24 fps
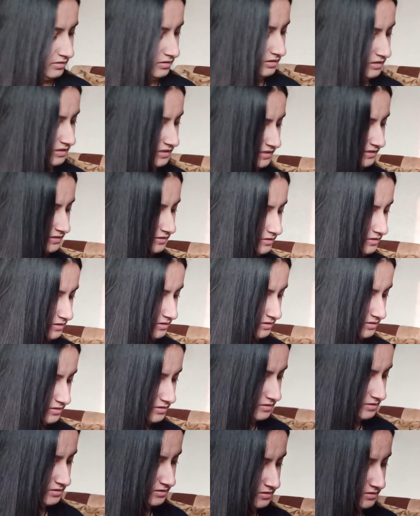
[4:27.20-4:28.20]
like
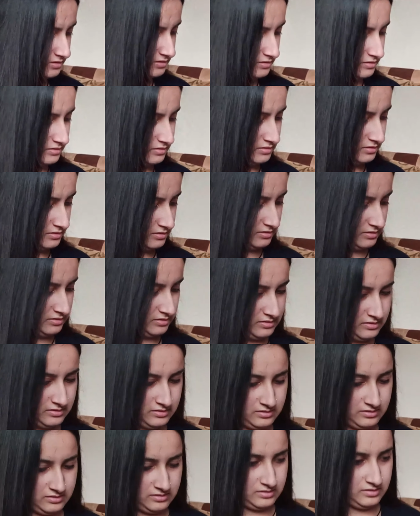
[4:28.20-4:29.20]
this
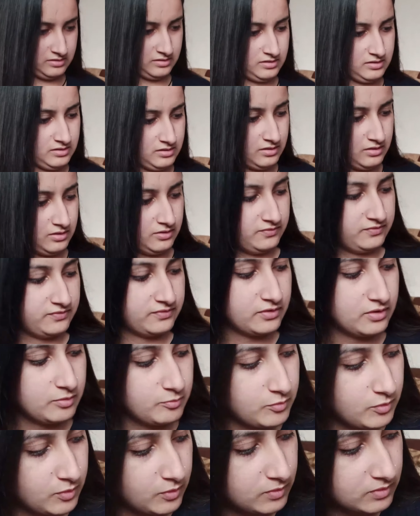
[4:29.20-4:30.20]

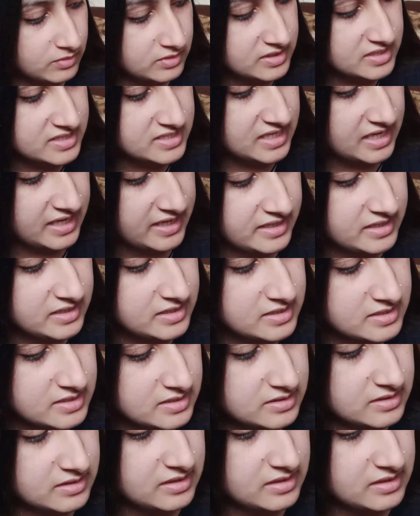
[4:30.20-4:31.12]
from all the sides,